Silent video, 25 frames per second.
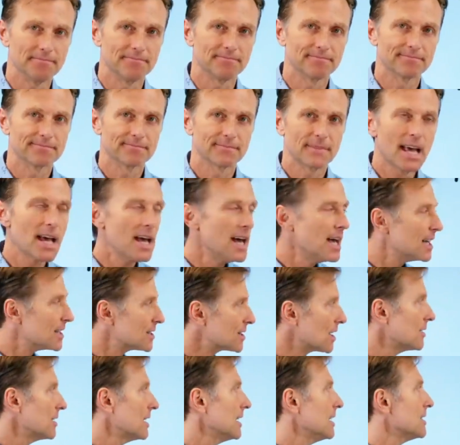video
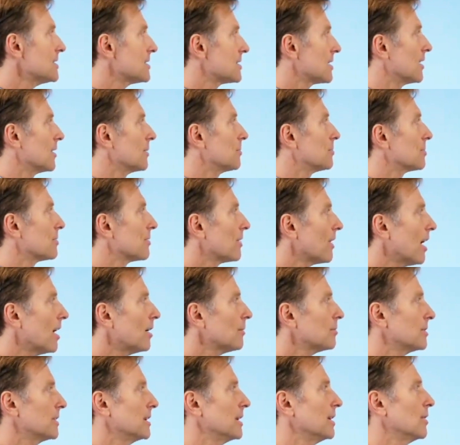talking about
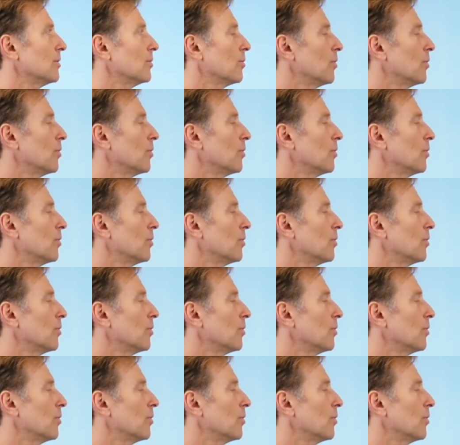um,